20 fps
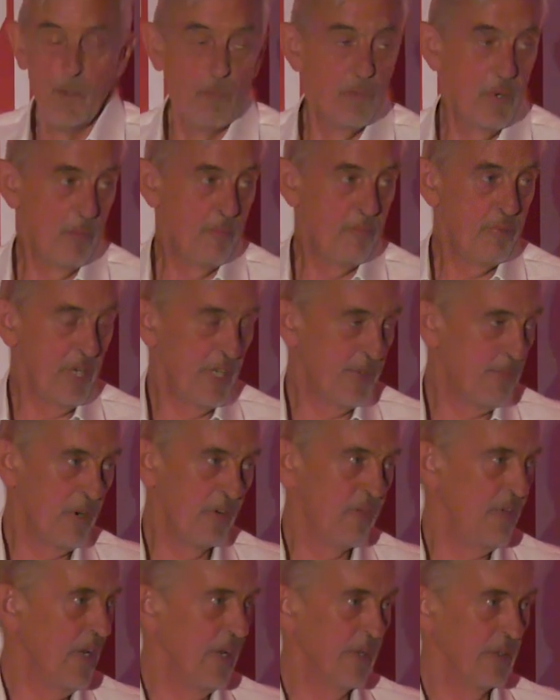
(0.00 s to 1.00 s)
but it's
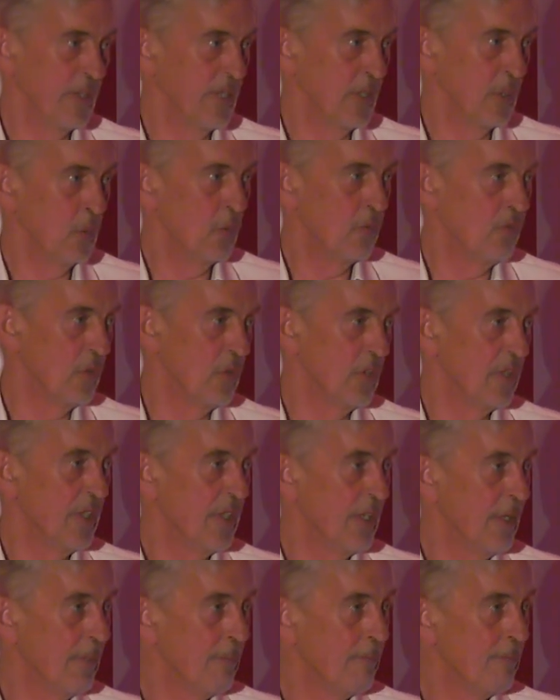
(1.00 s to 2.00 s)
profoundly awful,
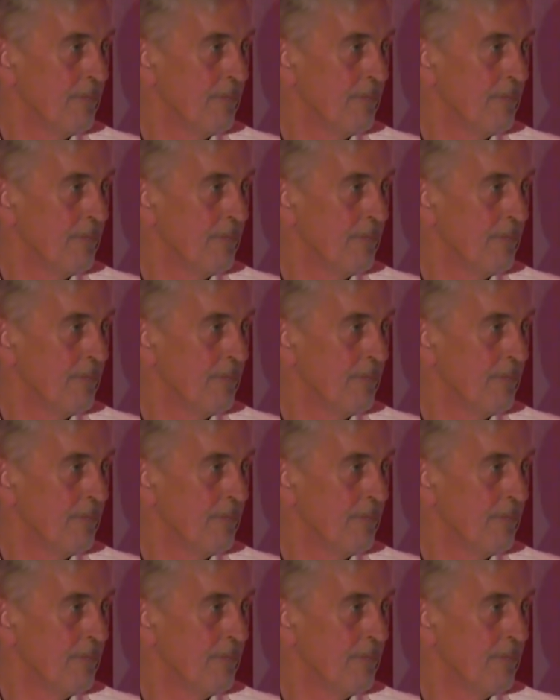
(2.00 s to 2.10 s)
isn't it?